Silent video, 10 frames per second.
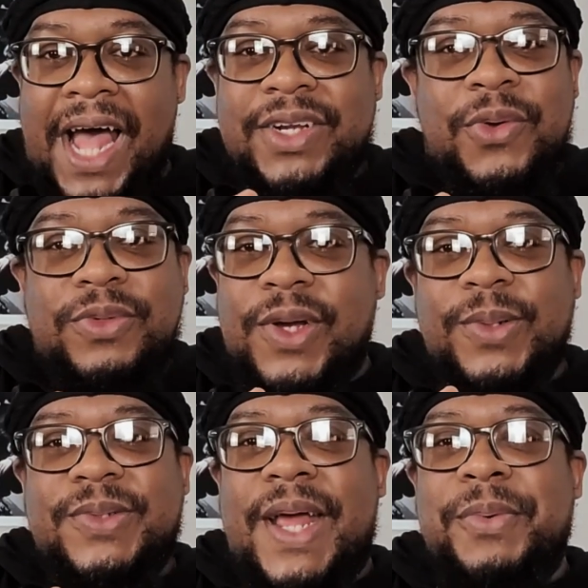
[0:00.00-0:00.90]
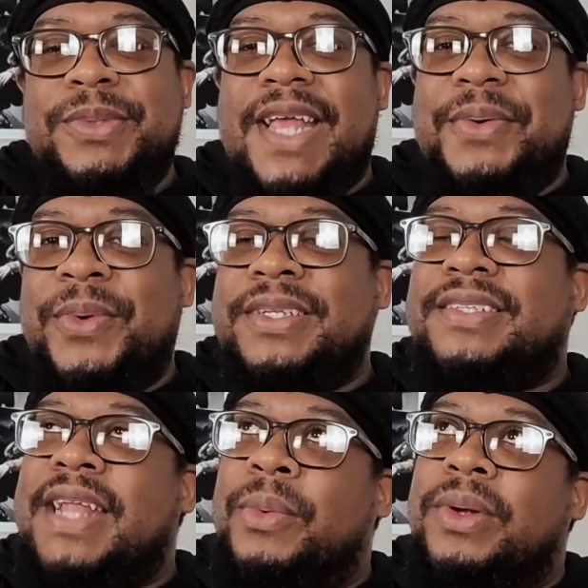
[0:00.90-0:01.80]
I know who told you that. What was that
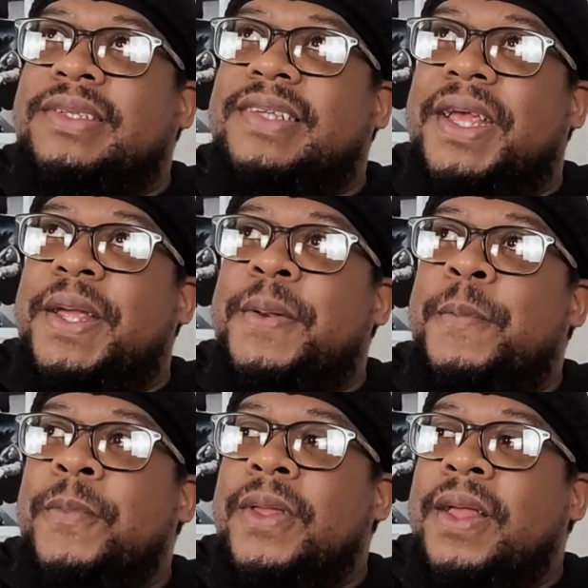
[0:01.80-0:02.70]
one saying?